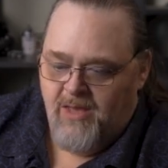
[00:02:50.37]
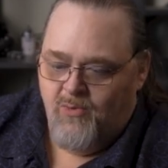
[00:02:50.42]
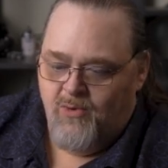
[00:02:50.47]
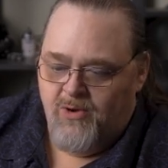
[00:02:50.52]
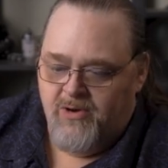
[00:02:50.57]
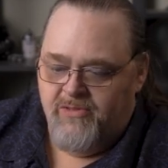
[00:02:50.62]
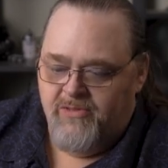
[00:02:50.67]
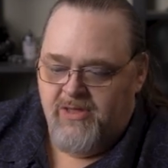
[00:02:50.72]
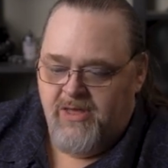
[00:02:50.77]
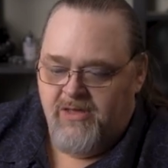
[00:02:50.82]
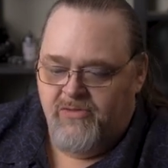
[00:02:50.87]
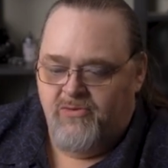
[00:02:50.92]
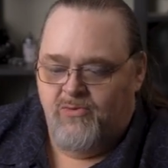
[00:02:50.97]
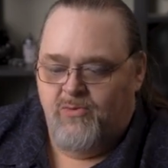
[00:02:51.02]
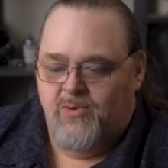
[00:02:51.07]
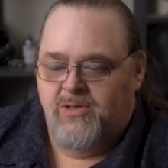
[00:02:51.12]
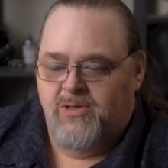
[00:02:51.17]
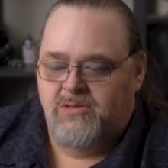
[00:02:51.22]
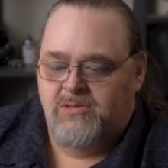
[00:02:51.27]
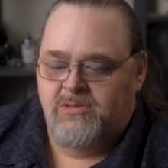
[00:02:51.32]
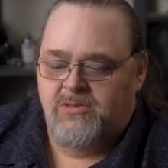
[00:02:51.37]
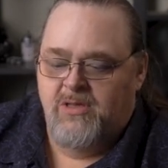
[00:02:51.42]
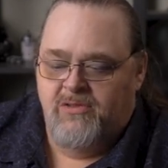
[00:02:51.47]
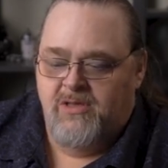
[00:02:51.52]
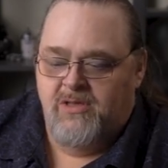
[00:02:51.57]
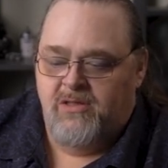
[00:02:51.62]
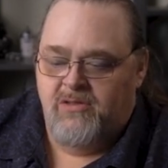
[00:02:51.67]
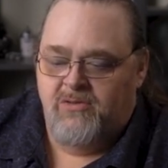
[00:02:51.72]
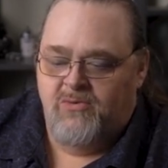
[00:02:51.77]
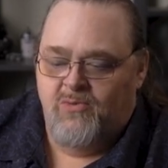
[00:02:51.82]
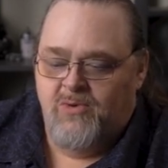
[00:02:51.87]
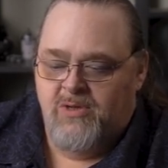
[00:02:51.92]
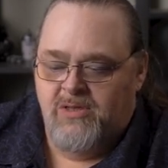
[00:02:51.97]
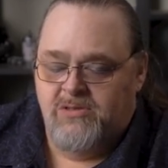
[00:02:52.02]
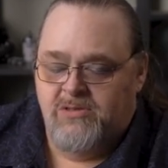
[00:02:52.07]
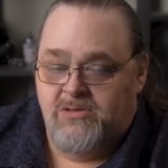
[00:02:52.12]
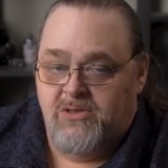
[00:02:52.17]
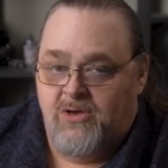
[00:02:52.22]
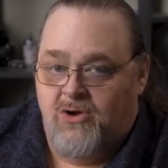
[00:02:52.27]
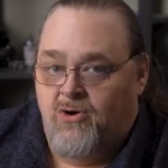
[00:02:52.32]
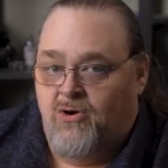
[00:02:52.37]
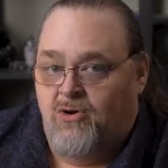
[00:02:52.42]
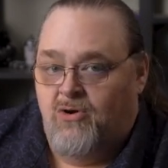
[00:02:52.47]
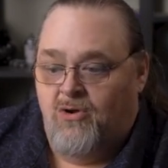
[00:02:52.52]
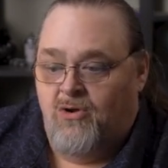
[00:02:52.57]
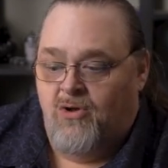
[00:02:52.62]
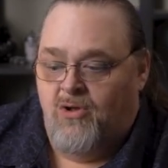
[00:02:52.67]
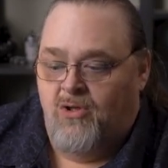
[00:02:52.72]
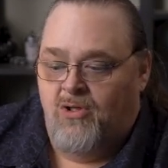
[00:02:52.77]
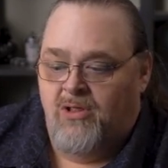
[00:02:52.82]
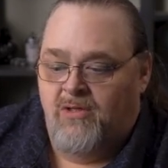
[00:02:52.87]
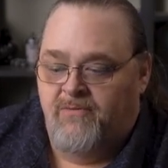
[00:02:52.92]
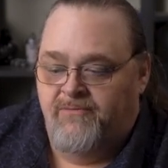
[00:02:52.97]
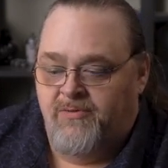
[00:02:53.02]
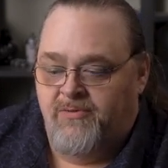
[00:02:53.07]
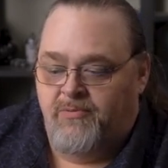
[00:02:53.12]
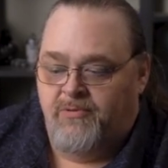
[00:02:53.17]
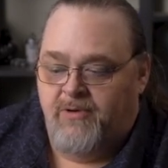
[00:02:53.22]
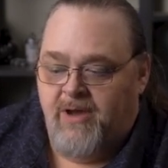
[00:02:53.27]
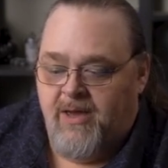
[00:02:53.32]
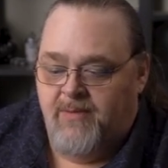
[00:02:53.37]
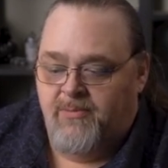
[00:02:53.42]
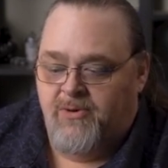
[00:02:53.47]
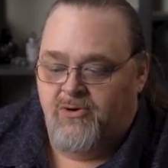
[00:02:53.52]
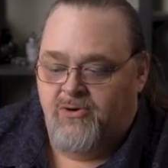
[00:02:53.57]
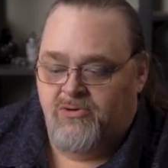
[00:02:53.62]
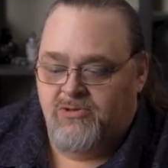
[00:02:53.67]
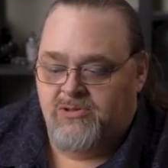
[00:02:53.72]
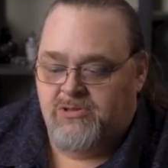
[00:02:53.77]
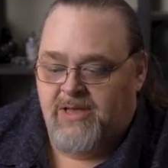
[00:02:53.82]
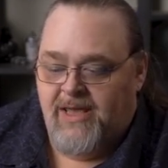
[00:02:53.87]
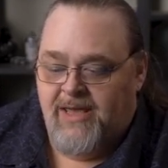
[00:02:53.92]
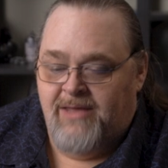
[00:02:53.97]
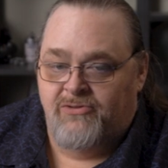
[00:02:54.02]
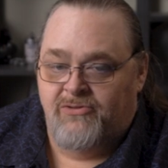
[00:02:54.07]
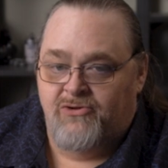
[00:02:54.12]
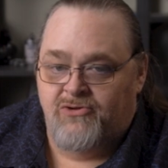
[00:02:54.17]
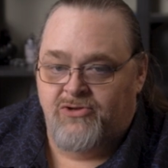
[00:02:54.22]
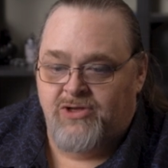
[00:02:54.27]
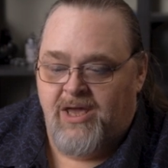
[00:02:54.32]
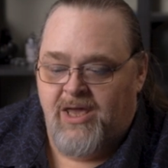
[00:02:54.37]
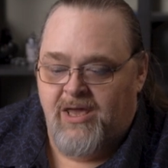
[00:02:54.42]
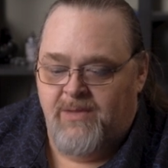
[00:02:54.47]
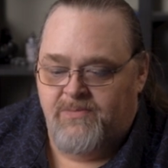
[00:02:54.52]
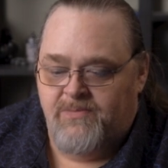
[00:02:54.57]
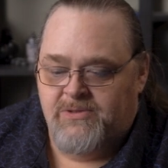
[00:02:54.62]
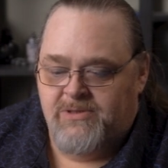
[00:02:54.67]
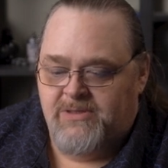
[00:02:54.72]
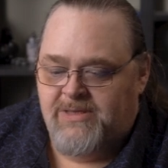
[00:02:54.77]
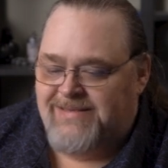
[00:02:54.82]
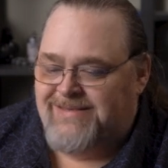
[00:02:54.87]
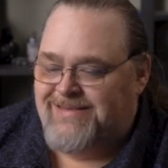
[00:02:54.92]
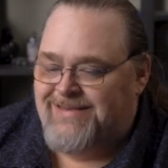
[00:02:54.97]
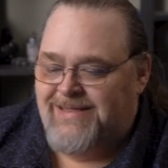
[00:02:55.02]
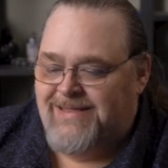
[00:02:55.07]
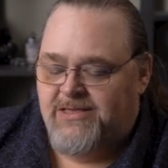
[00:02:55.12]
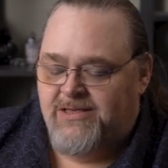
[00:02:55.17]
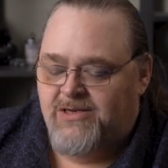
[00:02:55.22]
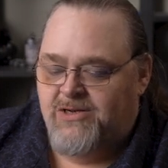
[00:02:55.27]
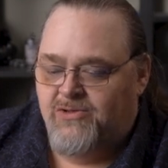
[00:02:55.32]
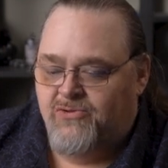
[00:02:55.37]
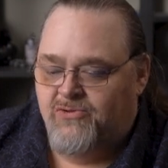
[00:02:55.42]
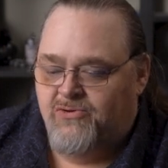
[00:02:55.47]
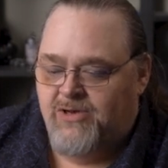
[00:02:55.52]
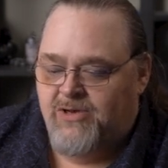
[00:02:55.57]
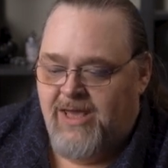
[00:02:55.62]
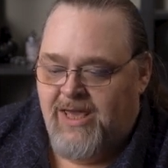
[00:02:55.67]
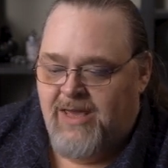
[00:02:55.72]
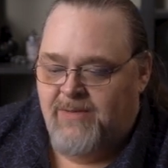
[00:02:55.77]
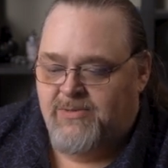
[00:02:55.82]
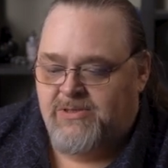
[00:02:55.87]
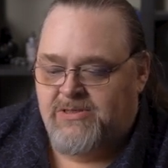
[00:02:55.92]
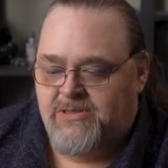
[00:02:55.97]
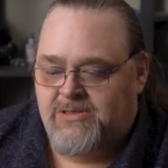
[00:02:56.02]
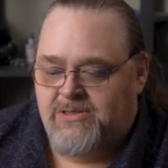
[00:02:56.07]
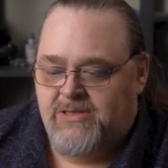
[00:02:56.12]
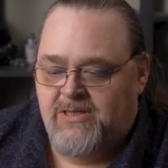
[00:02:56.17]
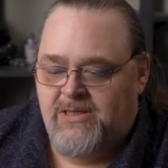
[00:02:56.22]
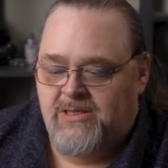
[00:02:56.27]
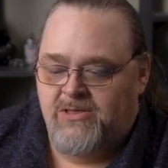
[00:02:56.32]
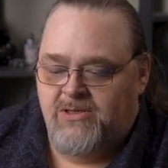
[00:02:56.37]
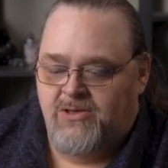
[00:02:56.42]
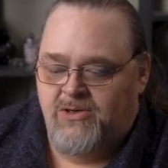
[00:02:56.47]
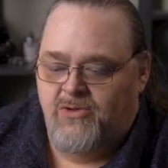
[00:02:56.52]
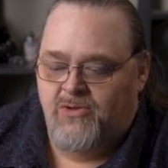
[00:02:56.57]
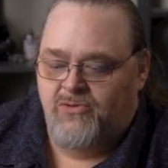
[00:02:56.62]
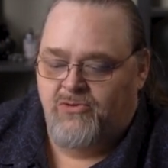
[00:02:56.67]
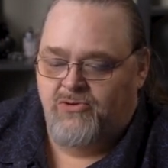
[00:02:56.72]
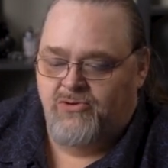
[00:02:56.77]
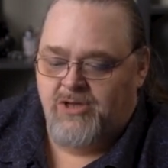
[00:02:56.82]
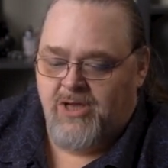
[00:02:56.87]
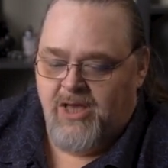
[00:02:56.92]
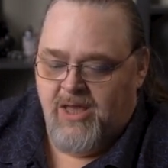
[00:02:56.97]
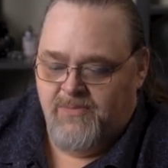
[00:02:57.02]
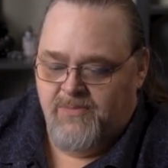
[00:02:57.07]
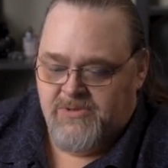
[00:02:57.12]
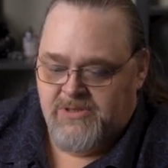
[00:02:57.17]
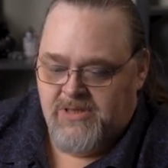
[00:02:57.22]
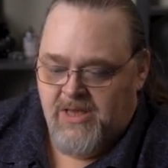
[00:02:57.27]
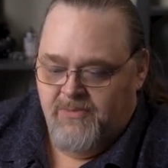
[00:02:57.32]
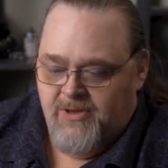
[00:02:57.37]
And what are the other ones? The other ones are all of the parameters and their types. It doesn't need to know their name, it just needs to know their types.